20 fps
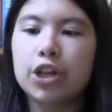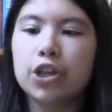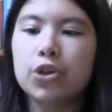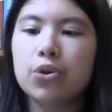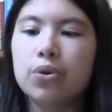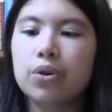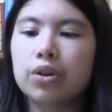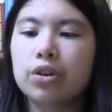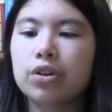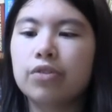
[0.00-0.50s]

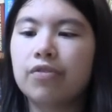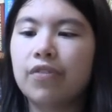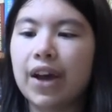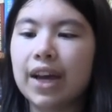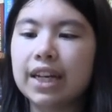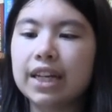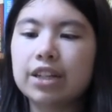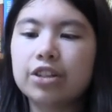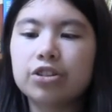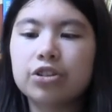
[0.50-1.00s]
you could
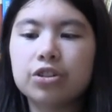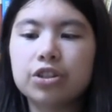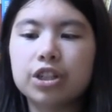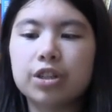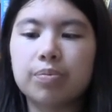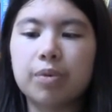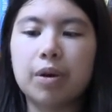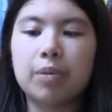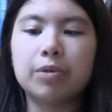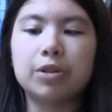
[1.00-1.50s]
find
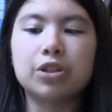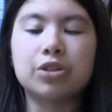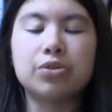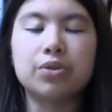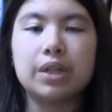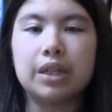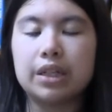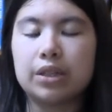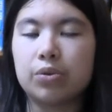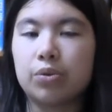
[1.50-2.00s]
internship
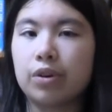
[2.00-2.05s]
opportunities